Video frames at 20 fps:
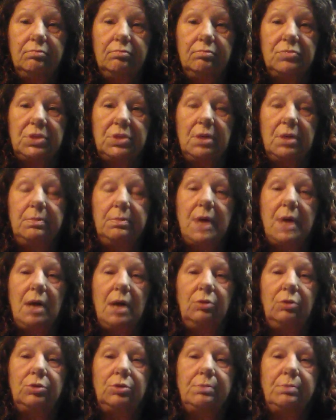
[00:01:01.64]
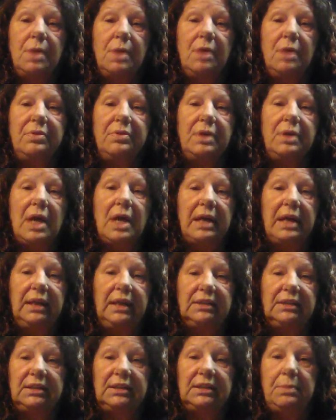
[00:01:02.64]
some dollars a month, I
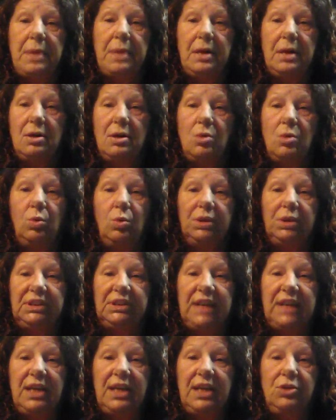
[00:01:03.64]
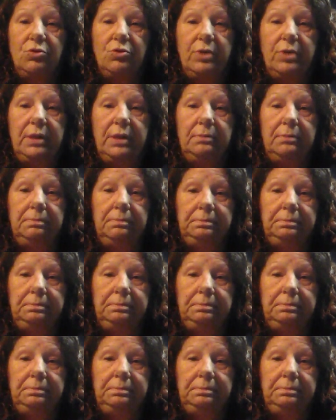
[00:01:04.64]
guess, depending on what state you're in.